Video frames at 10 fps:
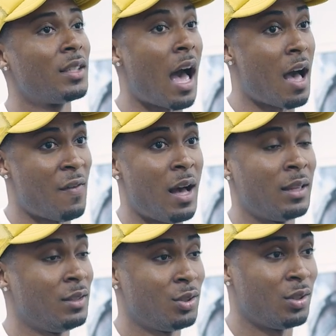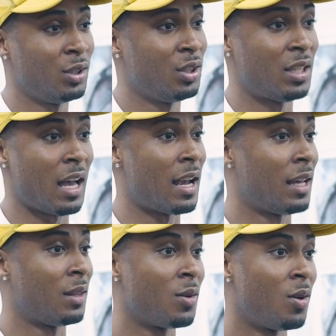So I followed instructions. I
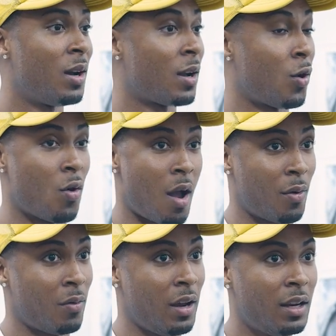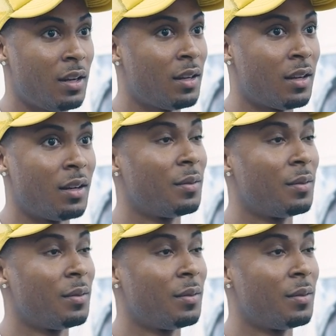got out the car. I cooperated.